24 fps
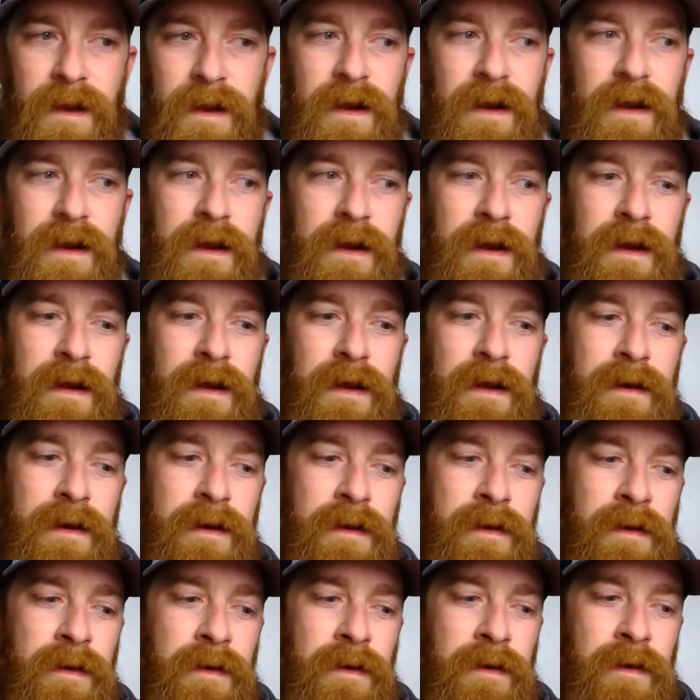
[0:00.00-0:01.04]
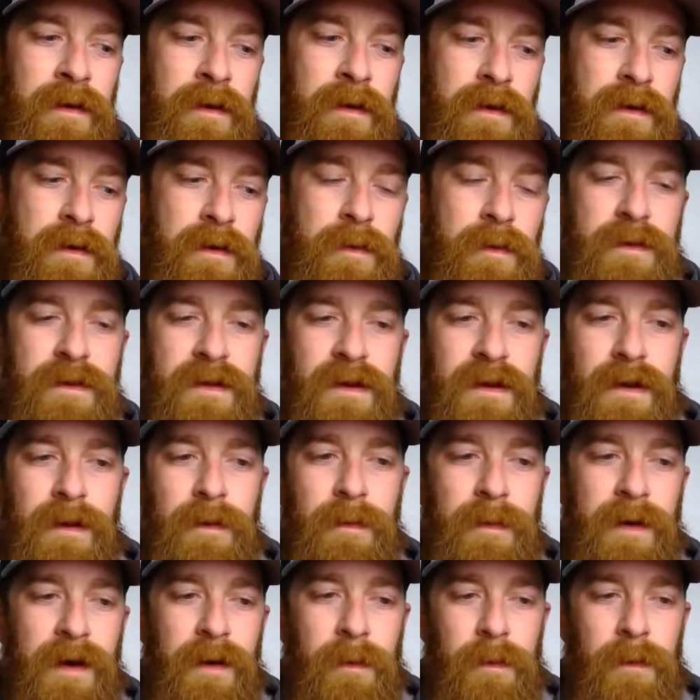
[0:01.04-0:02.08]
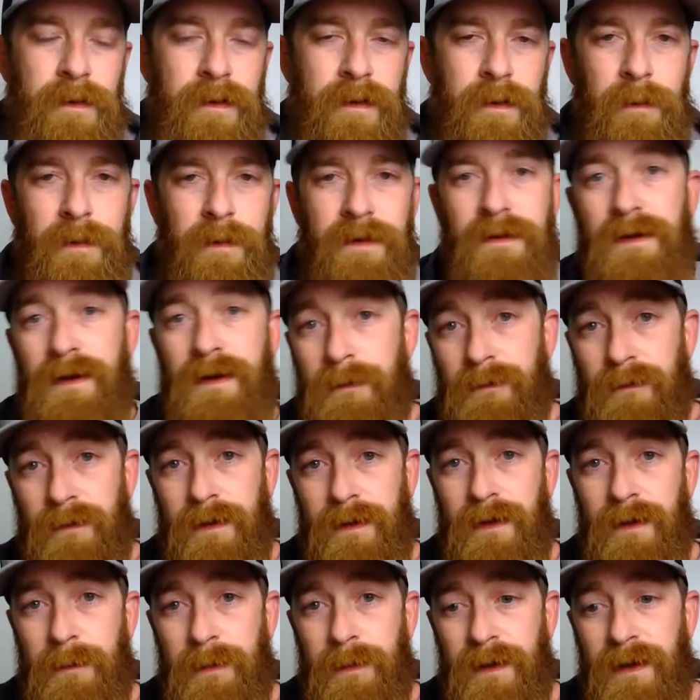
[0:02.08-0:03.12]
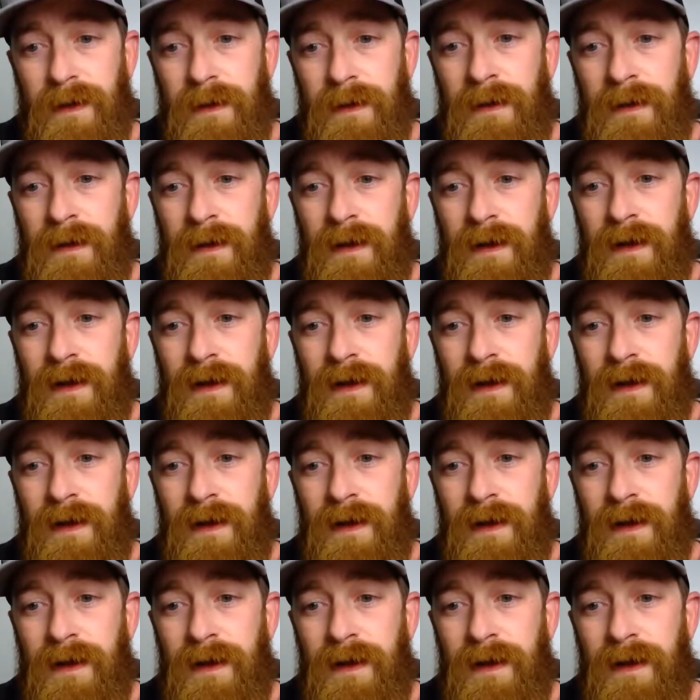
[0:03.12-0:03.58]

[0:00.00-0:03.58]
and you're thinking about working with a different company.